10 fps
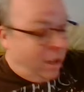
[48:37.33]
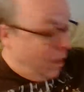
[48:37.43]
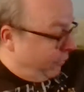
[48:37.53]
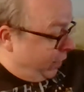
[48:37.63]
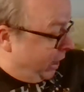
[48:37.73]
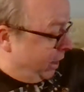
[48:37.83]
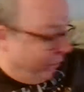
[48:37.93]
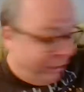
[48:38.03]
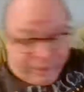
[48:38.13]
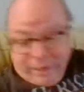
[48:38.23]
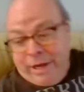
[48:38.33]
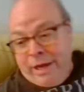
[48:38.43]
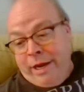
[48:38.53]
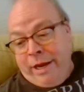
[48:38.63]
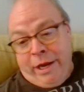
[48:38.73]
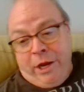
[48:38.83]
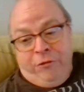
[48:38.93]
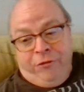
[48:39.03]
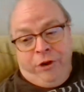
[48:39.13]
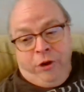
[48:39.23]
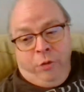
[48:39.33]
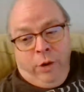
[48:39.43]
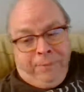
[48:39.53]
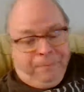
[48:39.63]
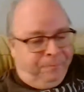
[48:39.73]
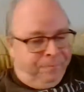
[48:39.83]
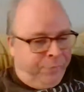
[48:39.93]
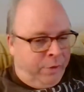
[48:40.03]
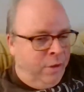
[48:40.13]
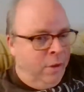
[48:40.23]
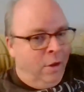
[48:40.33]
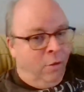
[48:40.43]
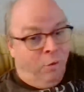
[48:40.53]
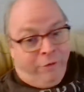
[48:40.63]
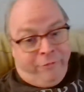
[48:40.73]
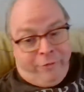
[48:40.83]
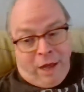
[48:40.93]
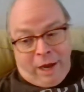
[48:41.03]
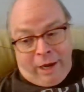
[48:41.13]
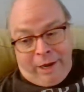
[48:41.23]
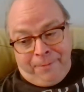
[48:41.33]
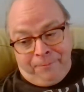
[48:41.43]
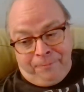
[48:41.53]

of having an issue with a fly.